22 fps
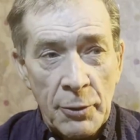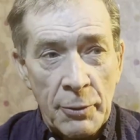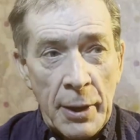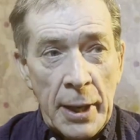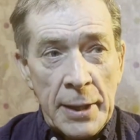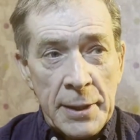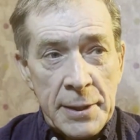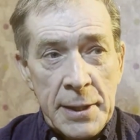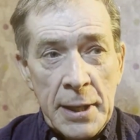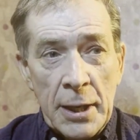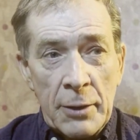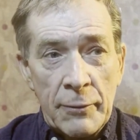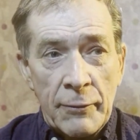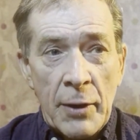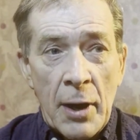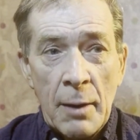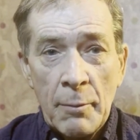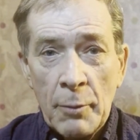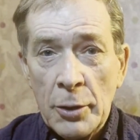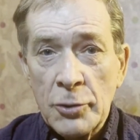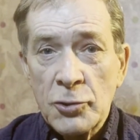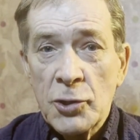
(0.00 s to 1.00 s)
an idea of
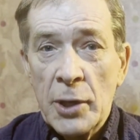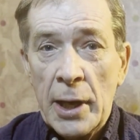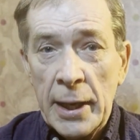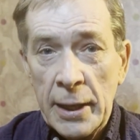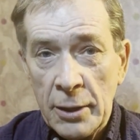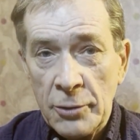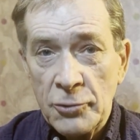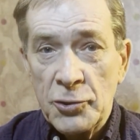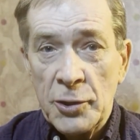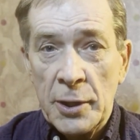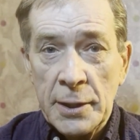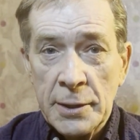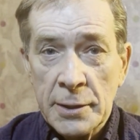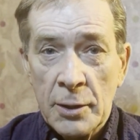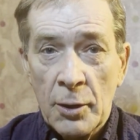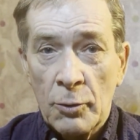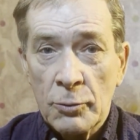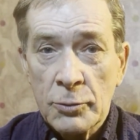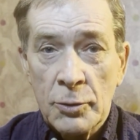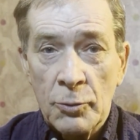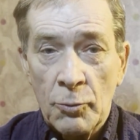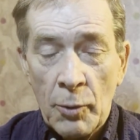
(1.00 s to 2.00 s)
how much energy is
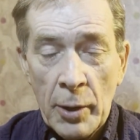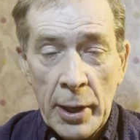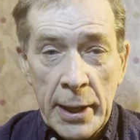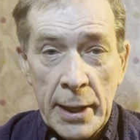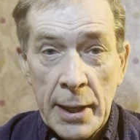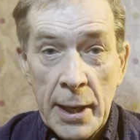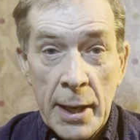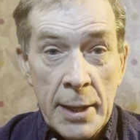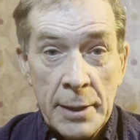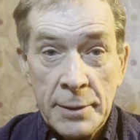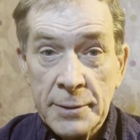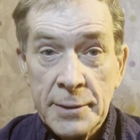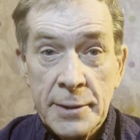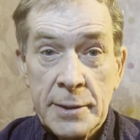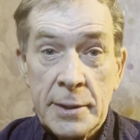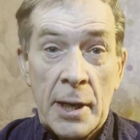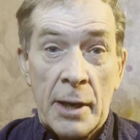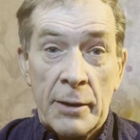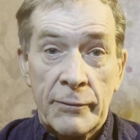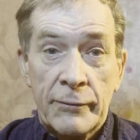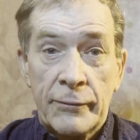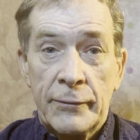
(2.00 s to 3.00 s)
locked away in
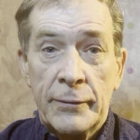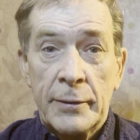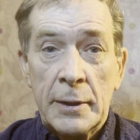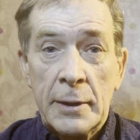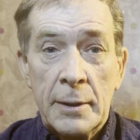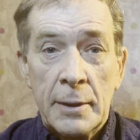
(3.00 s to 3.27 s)
stuff.